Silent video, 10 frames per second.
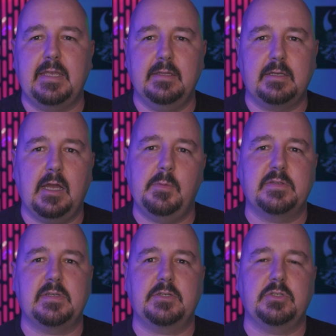in the comment
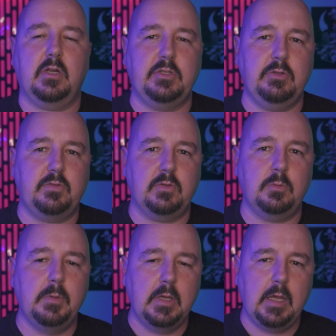section on
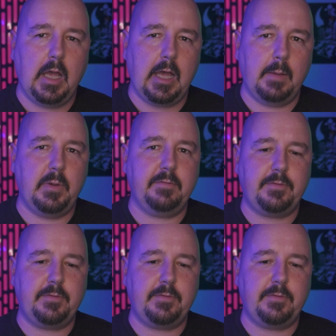YouTube, but if